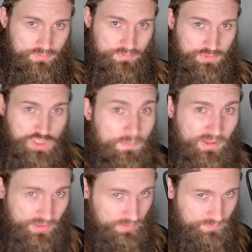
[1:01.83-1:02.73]
Jim
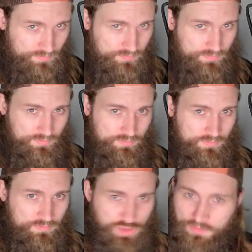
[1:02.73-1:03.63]
Miller.
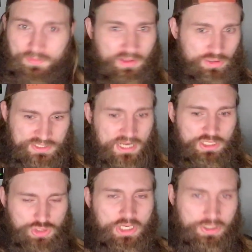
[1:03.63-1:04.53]
Jim Miller is not a
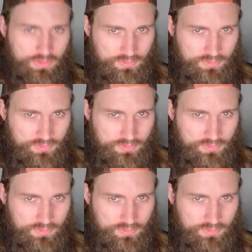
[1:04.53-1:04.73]
striker.